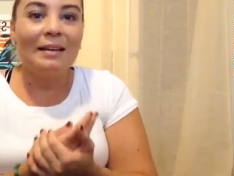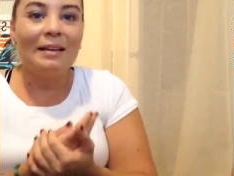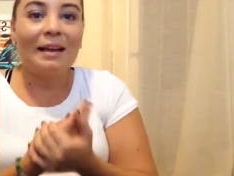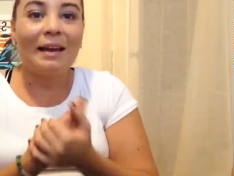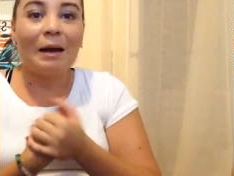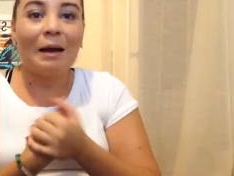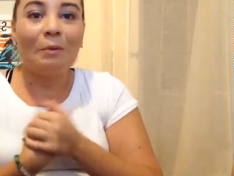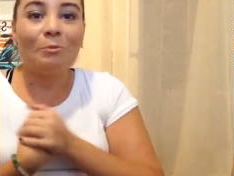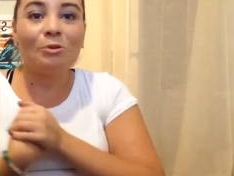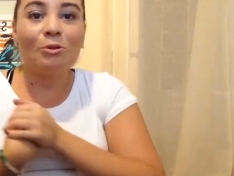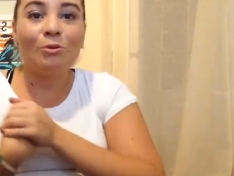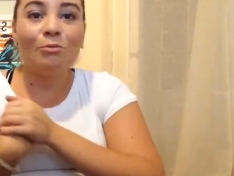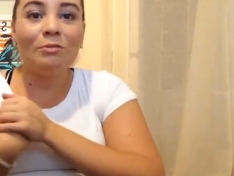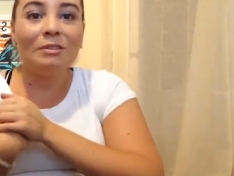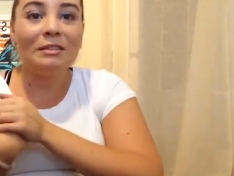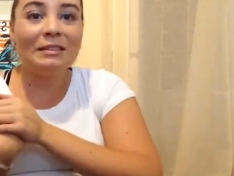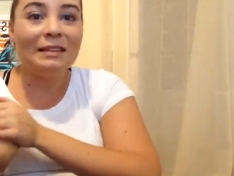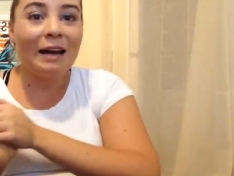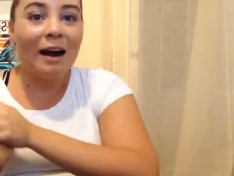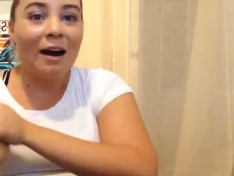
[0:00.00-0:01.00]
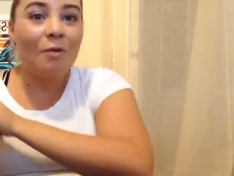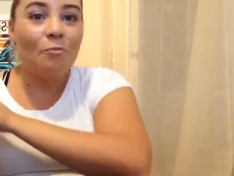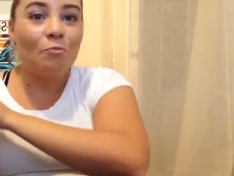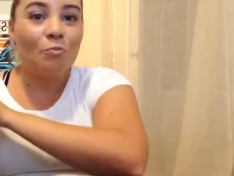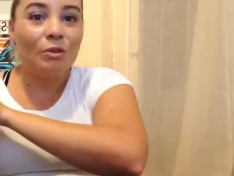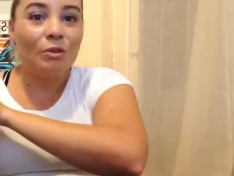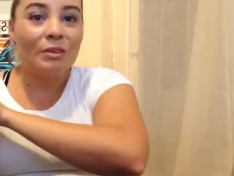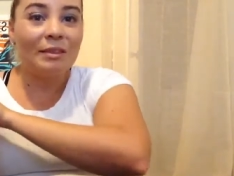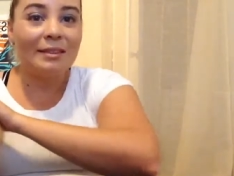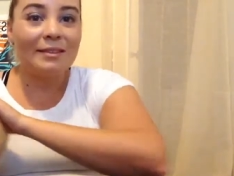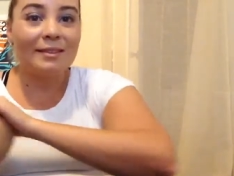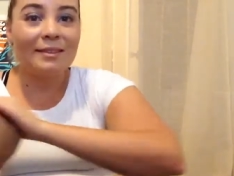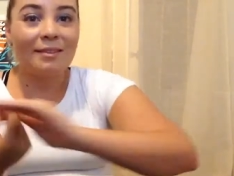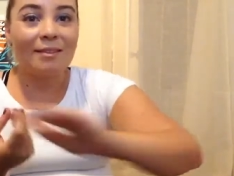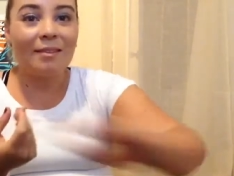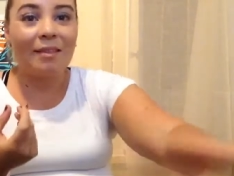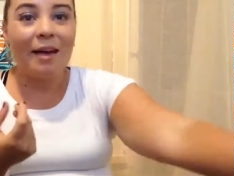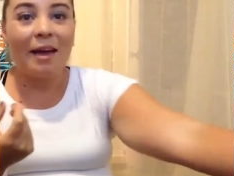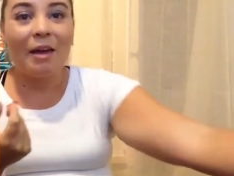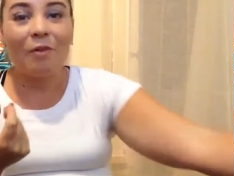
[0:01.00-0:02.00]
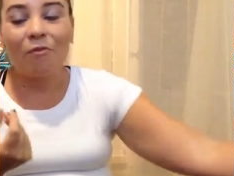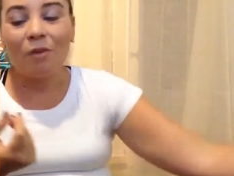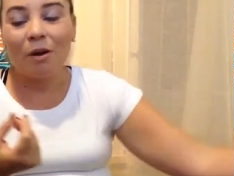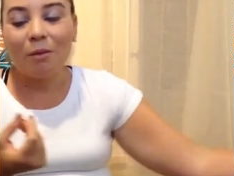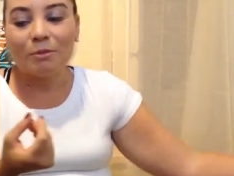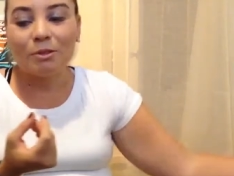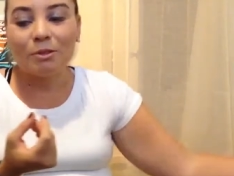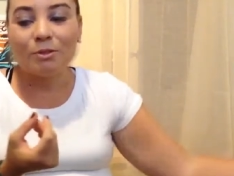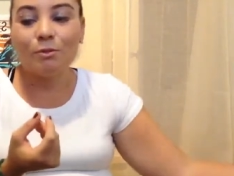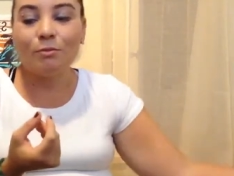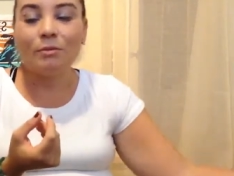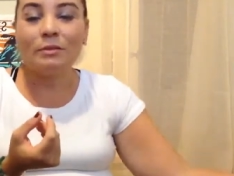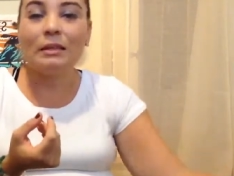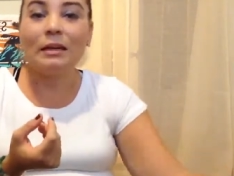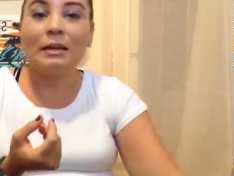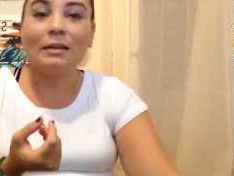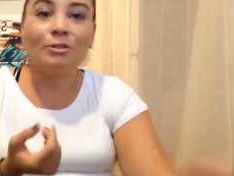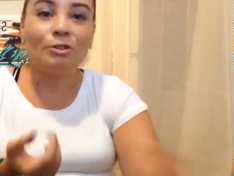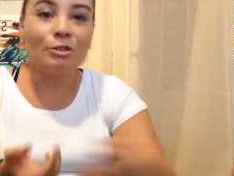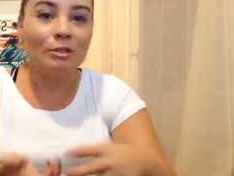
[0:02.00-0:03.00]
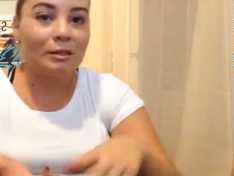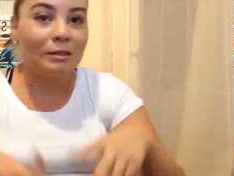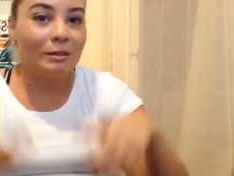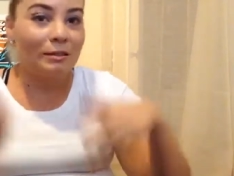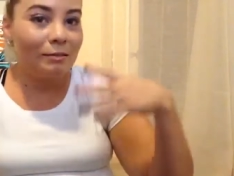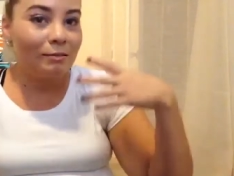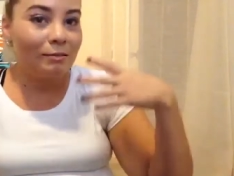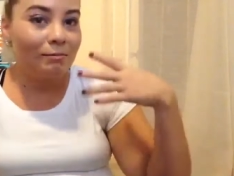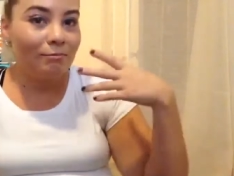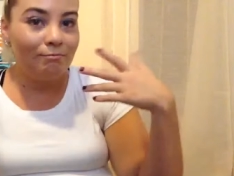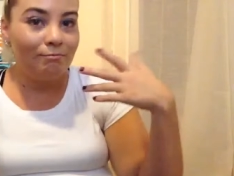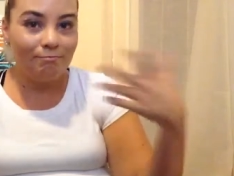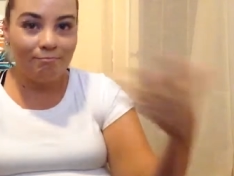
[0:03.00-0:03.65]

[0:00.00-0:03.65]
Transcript: Like, I'm so done with this life. I'm so done. Just